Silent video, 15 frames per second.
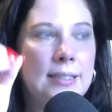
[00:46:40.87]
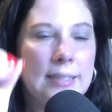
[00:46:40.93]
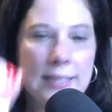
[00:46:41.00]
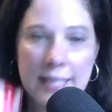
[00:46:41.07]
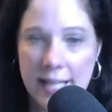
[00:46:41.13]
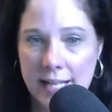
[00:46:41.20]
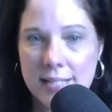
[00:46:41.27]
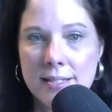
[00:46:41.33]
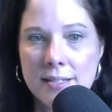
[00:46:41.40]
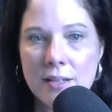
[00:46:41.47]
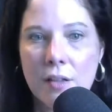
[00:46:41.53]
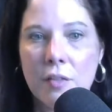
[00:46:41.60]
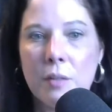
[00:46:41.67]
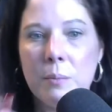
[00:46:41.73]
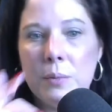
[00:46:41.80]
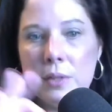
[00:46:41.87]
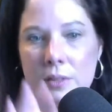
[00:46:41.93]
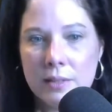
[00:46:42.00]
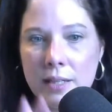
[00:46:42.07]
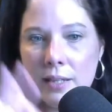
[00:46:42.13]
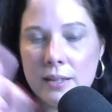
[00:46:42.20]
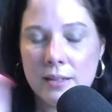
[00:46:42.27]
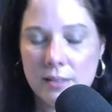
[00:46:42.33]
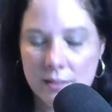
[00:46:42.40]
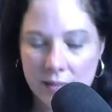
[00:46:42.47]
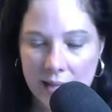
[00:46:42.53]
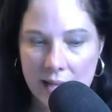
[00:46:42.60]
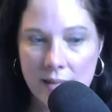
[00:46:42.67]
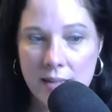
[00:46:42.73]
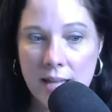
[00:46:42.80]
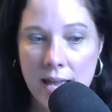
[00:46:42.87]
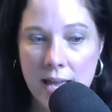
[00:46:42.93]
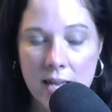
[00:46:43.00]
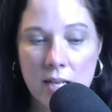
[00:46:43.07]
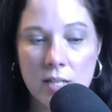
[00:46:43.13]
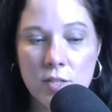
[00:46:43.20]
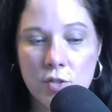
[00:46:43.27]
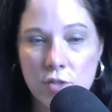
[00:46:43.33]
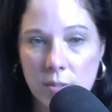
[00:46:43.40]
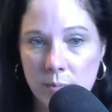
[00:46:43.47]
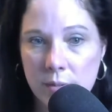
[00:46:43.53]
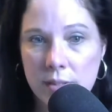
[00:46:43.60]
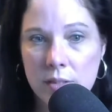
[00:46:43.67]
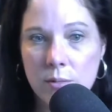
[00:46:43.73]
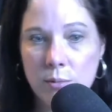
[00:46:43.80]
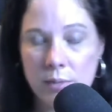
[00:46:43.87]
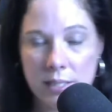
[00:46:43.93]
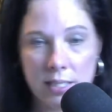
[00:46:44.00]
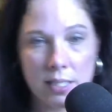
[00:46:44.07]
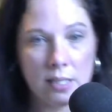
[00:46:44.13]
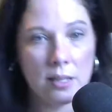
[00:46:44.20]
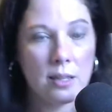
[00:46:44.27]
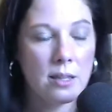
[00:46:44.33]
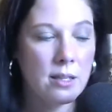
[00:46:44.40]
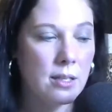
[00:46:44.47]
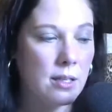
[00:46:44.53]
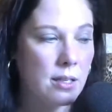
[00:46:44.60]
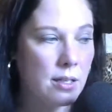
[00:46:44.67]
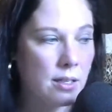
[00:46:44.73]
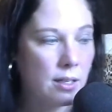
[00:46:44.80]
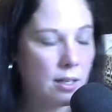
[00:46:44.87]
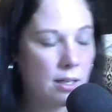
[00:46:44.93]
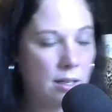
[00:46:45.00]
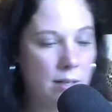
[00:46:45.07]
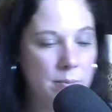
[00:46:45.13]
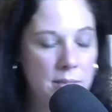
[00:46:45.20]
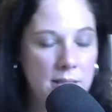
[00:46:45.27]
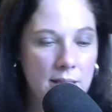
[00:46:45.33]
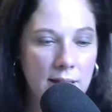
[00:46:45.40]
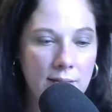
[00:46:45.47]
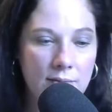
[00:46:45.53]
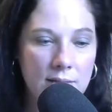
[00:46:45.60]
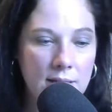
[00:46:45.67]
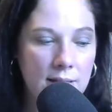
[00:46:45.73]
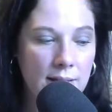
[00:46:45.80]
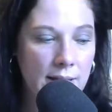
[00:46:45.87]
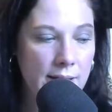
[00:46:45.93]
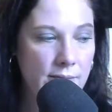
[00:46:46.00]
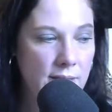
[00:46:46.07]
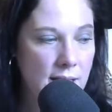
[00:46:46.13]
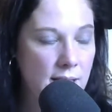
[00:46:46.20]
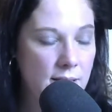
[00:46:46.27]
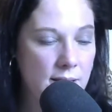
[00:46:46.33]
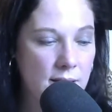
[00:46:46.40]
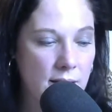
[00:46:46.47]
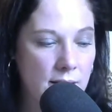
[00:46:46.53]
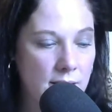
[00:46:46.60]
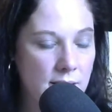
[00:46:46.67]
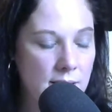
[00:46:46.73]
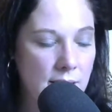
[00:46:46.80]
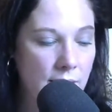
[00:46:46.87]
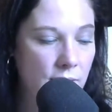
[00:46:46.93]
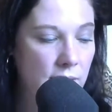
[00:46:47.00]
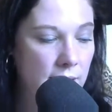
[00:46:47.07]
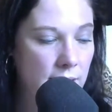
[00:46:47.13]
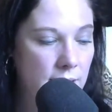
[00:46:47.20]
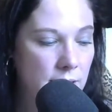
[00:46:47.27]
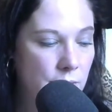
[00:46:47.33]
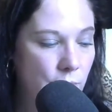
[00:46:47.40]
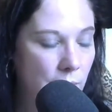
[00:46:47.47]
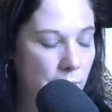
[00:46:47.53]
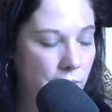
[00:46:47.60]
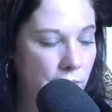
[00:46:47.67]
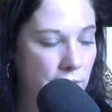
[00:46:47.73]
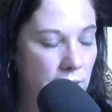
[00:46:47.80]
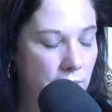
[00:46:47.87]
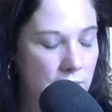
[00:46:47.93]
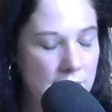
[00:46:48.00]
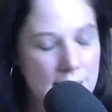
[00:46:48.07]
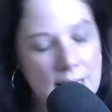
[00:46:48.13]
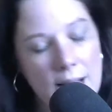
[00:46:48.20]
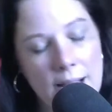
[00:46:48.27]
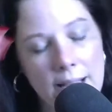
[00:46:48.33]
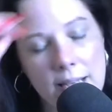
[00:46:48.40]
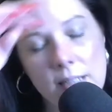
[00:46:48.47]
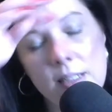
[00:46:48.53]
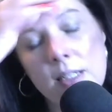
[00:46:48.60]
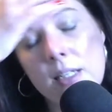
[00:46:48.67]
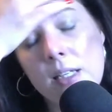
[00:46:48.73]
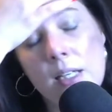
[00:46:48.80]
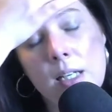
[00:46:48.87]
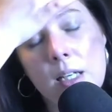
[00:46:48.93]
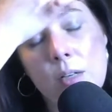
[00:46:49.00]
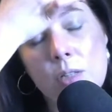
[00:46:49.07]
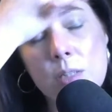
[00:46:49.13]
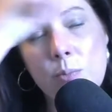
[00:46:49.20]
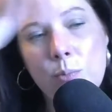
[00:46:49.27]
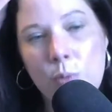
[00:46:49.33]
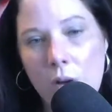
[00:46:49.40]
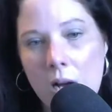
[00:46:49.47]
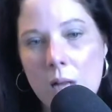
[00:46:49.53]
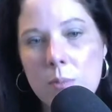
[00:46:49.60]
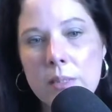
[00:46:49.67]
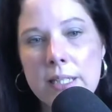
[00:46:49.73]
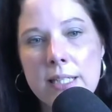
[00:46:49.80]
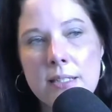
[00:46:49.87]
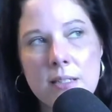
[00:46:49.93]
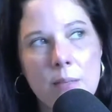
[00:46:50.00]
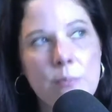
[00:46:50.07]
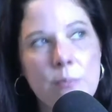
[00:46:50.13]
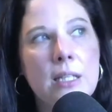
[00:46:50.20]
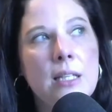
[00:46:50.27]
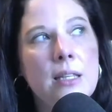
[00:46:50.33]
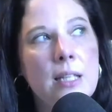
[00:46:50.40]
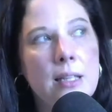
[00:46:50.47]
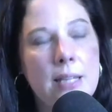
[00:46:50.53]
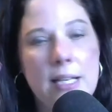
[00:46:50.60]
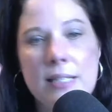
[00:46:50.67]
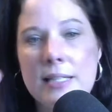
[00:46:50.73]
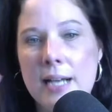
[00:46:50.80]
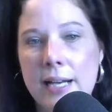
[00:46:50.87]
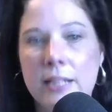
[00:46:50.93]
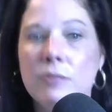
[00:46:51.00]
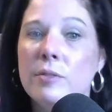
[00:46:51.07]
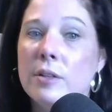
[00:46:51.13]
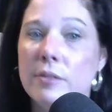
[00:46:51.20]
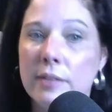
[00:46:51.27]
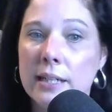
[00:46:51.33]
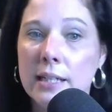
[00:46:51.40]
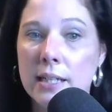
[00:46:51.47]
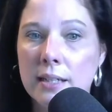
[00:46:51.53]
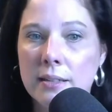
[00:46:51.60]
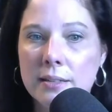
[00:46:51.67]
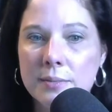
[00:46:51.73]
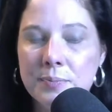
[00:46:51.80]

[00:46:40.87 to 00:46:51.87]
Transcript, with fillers: Yes, the book that they, they contributed with um, Steve Dunleavy in the in the 70s, right before Elvis died, was probably something that they died regretting.